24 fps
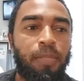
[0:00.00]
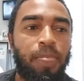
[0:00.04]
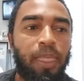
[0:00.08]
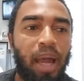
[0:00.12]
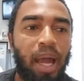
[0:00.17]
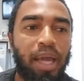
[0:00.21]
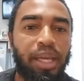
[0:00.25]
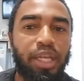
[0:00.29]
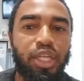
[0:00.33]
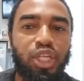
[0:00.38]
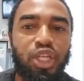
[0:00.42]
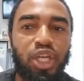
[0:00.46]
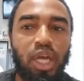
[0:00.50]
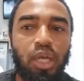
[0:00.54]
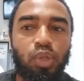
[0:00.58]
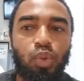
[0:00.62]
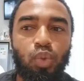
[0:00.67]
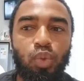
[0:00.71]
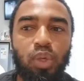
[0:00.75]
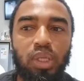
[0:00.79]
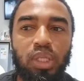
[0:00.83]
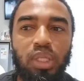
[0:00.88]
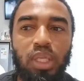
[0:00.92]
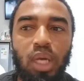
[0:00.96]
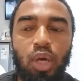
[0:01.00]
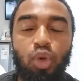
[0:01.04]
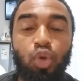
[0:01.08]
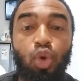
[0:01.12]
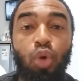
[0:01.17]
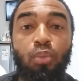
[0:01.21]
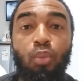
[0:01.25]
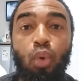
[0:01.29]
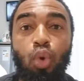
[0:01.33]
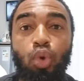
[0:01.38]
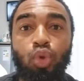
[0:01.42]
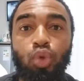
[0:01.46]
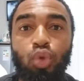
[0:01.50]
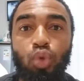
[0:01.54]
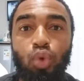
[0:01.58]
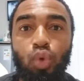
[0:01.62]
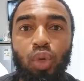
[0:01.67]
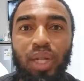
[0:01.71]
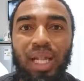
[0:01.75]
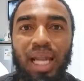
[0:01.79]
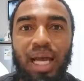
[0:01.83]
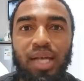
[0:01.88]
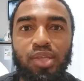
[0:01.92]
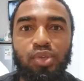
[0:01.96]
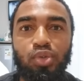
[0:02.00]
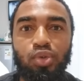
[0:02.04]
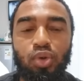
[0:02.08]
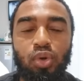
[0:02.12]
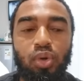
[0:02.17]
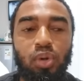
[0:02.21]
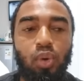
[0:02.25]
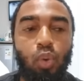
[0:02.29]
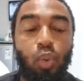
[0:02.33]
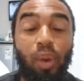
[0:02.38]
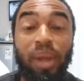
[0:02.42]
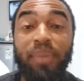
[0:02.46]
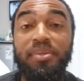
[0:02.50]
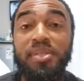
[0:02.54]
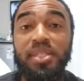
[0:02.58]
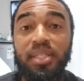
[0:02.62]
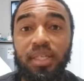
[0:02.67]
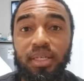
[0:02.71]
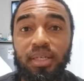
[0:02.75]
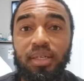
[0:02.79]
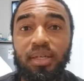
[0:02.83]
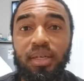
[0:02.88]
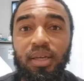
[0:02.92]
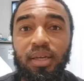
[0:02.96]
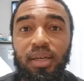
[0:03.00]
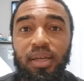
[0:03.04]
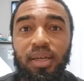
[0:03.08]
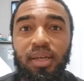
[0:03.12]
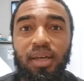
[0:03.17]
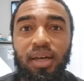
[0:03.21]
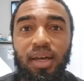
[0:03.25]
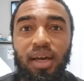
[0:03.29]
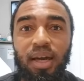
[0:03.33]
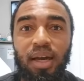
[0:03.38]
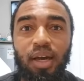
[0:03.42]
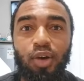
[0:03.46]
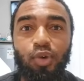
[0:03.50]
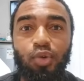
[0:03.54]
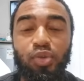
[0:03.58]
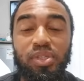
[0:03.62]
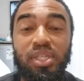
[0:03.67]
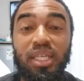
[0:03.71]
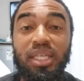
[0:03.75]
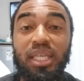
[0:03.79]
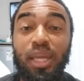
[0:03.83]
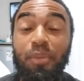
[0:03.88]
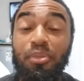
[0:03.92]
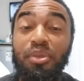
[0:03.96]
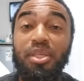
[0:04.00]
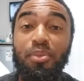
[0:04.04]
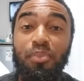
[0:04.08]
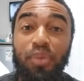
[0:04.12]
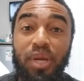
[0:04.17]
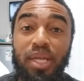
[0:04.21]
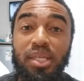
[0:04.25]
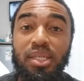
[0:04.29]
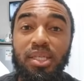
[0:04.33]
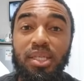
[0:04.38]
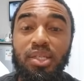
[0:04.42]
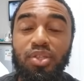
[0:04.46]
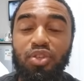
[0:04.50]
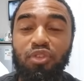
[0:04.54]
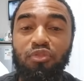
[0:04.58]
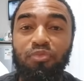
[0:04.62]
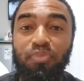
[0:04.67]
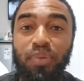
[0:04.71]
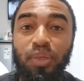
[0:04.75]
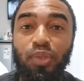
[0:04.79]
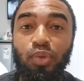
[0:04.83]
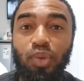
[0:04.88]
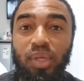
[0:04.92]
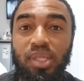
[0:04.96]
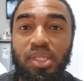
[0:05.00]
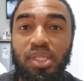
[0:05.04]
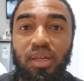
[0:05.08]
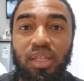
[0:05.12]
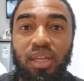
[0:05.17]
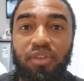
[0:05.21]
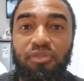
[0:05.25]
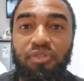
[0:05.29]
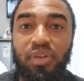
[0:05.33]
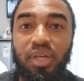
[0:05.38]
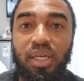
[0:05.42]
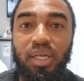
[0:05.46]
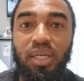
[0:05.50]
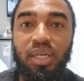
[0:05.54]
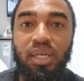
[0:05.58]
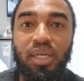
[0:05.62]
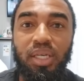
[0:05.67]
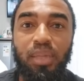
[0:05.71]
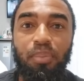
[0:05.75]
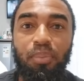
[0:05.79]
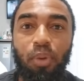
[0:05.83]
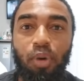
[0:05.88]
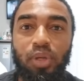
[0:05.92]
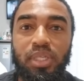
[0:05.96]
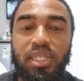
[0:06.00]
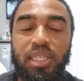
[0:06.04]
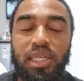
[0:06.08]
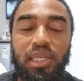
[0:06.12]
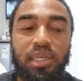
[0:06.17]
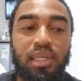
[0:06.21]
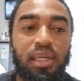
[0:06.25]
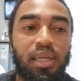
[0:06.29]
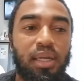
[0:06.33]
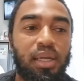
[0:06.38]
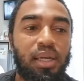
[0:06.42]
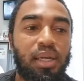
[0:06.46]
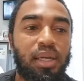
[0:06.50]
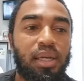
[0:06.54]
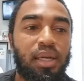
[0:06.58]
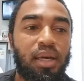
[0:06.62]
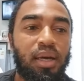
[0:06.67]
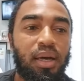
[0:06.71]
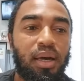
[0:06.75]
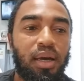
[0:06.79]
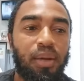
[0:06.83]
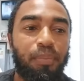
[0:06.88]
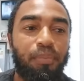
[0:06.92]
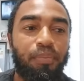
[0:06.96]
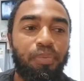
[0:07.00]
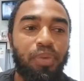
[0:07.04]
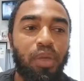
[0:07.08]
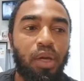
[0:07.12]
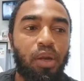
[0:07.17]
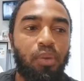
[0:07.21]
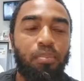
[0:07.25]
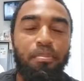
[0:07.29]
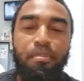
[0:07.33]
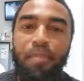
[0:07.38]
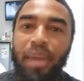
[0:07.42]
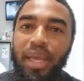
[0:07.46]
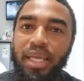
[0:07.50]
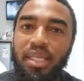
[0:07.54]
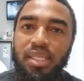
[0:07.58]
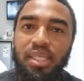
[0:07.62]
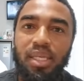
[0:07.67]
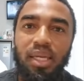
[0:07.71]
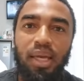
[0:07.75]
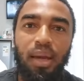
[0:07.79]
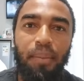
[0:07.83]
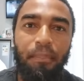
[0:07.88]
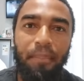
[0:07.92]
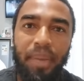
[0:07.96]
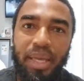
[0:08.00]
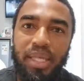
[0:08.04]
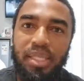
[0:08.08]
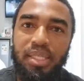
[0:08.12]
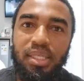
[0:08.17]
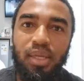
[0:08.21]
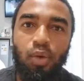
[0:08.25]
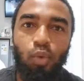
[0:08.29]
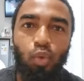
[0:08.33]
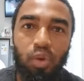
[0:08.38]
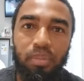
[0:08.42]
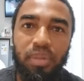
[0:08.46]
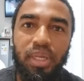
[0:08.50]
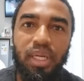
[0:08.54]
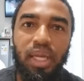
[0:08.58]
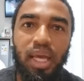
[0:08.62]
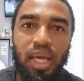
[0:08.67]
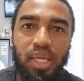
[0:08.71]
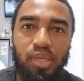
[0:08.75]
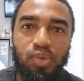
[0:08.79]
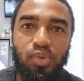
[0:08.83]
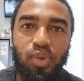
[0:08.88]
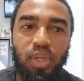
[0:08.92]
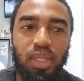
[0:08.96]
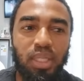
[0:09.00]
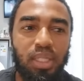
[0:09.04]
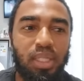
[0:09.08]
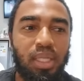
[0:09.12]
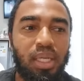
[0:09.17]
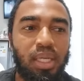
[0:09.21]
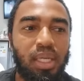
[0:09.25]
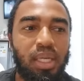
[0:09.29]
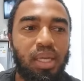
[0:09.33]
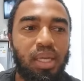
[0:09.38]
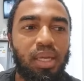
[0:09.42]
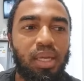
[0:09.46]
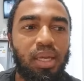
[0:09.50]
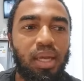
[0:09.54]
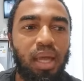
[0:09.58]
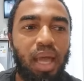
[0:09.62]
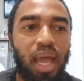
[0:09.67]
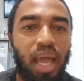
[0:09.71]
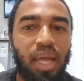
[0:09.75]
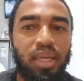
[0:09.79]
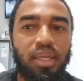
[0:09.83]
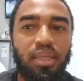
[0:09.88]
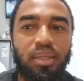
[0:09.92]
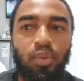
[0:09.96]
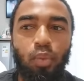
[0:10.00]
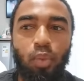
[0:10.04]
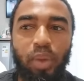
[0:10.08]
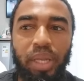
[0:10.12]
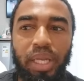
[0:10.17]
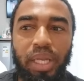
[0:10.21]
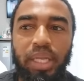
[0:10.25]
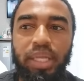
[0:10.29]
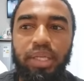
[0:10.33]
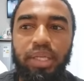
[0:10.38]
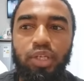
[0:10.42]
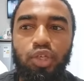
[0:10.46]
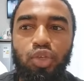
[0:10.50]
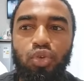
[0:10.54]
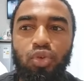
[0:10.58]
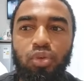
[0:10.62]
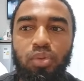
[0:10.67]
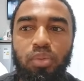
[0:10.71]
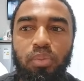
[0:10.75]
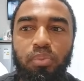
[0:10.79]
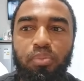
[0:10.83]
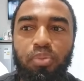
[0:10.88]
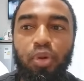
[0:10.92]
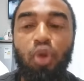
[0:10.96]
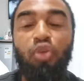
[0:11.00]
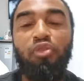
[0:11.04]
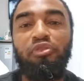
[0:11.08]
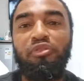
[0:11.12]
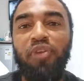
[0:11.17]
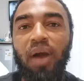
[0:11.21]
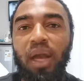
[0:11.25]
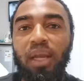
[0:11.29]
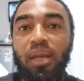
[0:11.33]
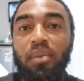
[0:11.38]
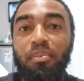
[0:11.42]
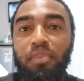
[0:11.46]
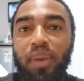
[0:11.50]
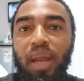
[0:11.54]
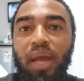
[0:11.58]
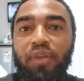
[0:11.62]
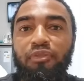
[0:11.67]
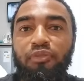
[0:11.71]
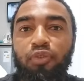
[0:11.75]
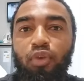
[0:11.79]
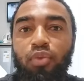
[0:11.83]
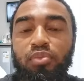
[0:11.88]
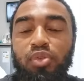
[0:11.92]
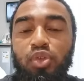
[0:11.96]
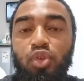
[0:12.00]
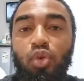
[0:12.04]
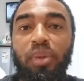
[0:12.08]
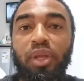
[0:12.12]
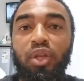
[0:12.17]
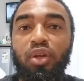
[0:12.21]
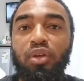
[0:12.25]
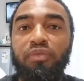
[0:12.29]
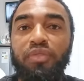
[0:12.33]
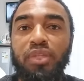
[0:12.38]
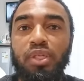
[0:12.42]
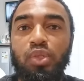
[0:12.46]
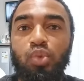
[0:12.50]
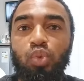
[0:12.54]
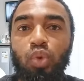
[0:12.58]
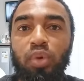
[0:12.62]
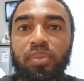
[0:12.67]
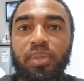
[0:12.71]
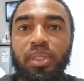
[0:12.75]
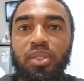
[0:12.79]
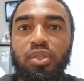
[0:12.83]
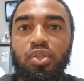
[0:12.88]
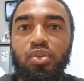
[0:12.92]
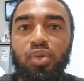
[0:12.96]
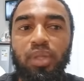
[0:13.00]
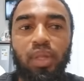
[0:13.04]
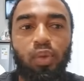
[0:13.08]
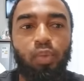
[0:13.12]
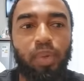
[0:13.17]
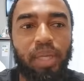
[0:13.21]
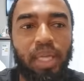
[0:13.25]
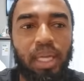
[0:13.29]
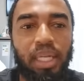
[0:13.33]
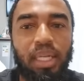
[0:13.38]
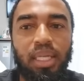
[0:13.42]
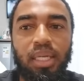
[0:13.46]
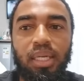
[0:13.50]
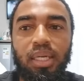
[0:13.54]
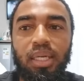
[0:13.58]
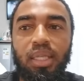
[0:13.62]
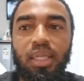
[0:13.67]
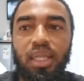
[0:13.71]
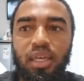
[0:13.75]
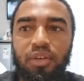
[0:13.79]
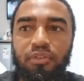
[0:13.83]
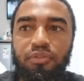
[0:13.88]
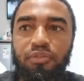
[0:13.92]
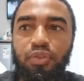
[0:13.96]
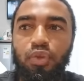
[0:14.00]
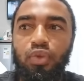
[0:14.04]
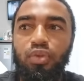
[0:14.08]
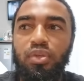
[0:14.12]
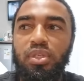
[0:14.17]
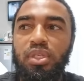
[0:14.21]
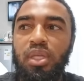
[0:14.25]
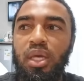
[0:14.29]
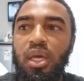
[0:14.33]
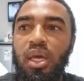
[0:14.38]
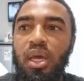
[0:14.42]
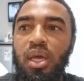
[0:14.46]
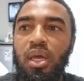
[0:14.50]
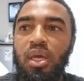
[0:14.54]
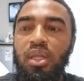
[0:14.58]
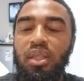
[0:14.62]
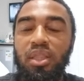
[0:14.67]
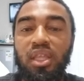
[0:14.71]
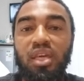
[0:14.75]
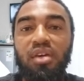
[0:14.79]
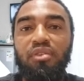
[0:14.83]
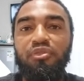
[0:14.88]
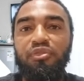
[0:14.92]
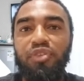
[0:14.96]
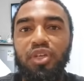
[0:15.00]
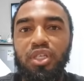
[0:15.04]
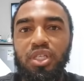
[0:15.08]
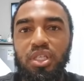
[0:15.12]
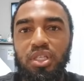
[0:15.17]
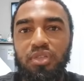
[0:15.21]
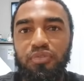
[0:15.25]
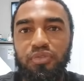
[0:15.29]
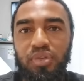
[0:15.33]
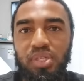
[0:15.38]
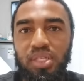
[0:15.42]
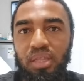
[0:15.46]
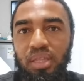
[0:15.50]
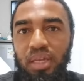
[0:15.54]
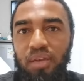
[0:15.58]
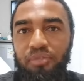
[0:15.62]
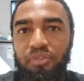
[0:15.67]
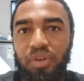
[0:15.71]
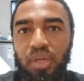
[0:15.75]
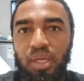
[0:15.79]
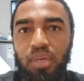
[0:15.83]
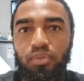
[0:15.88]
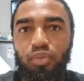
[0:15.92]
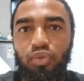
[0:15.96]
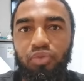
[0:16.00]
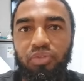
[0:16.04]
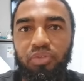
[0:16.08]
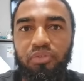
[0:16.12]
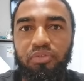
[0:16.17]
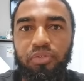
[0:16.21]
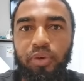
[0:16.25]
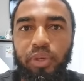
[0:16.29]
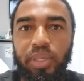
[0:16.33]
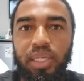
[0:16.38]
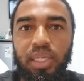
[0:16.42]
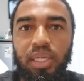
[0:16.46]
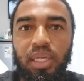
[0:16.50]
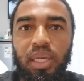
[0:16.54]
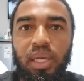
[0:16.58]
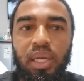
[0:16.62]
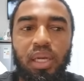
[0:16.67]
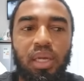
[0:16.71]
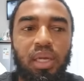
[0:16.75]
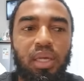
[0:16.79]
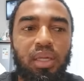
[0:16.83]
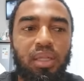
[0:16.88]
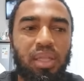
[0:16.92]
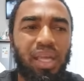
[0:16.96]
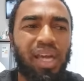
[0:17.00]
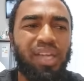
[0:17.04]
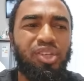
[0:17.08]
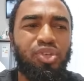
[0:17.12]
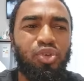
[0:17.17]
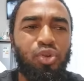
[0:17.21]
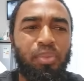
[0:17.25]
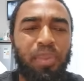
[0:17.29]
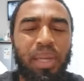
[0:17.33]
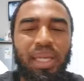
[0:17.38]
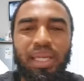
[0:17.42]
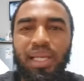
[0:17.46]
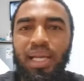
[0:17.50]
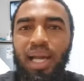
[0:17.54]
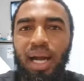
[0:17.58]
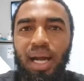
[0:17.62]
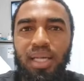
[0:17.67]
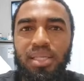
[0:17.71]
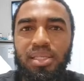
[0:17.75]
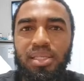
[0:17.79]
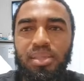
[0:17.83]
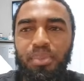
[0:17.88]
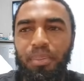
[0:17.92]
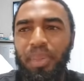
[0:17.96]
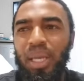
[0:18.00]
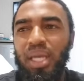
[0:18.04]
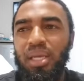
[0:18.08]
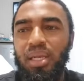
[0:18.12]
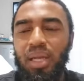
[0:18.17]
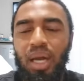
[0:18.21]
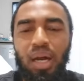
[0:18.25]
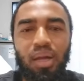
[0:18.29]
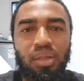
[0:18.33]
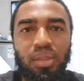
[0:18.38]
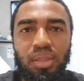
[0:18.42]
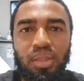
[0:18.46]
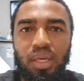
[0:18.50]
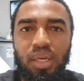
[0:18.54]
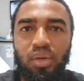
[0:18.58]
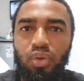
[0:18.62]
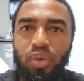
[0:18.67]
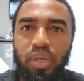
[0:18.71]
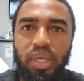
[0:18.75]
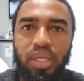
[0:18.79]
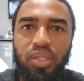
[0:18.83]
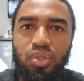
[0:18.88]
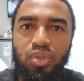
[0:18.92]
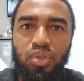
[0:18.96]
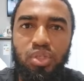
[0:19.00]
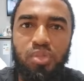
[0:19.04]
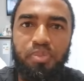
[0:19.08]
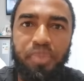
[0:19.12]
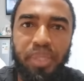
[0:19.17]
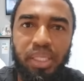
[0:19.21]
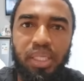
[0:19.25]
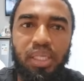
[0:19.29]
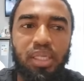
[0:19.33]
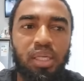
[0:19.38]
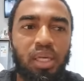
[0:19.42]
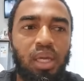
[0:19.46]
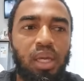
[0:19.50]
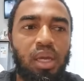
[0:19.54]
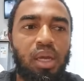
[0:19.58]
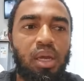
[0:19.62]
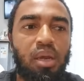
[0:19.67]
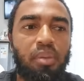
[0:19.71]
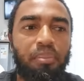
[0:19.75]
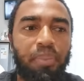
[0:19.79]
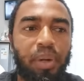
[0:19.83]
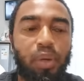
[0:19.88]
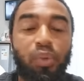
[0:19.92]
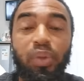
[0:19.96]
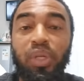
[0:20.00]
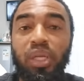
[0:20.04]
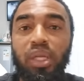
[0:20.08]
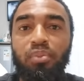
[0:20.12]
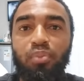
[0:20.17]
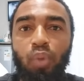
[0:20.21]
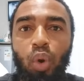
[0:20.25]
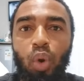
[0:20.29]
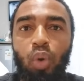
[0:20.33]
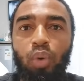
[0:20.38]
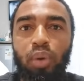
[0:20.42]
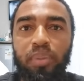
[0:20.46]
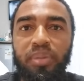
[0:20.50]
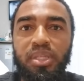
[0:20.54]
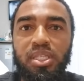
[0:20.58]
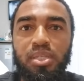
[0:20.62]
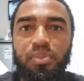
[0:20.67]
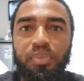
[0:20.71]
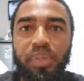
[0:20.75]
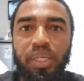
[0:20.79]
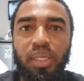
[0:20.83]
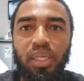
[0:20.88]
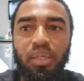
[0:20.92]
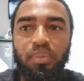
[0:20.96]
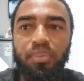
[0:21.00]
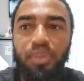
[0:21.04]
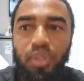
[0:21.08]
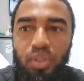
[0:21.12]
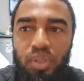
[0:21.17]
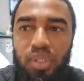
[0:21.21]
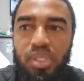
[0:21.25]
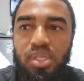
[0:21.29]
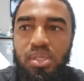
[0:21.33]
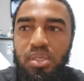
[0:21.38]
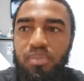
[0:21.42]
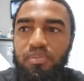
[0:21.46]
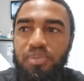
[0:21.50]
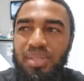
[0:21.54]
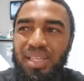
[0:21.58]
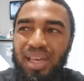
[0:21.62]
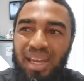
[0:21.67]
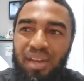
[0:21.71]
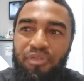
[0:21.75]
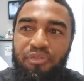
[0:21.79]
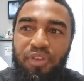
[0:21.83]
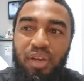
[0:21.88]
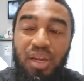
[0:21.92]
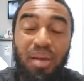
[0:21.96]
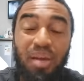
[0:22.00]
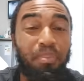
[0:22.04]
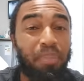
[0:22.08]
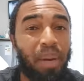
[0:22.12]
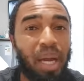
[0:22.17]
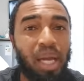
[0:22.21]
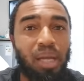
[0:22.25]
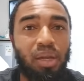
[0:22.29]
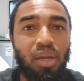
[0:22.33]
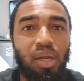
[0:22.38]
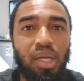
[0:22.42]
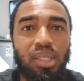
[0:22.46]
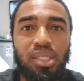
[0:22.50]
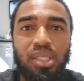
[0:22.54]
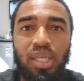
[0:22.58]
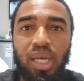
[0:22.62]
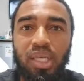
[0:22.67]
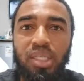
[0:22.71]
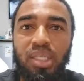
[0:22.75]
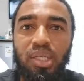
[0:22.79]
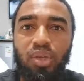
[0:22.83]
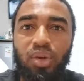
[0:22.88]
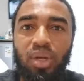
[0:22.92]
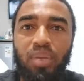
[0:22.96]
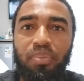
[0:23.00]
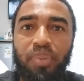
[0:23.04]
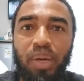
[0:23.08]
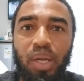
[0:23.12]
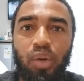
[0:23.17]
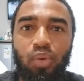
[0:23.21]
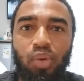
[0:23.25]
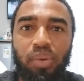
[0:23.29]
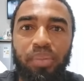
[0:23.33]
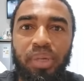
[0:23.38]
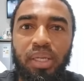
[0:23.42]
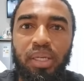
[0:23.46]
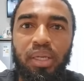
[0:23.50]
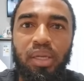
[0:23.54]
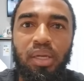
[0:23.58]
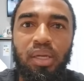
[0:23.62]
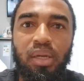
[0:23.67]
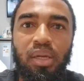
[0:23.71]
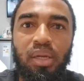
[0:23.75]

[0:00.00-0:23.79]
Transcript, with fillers: I had a chat with uh, Nobuntu Hlazo Webster, uh, who's the deputy president of Build One South Africa, IPOSA. Um, amazing, amazing woman as well. And we need to profile and platform so many of these women so that we can hear their views, their visions for South Africa moving forward. There are too many guys, men out there who get to speak, but we need more women speaking because South Africa, by and large, is actually run by women.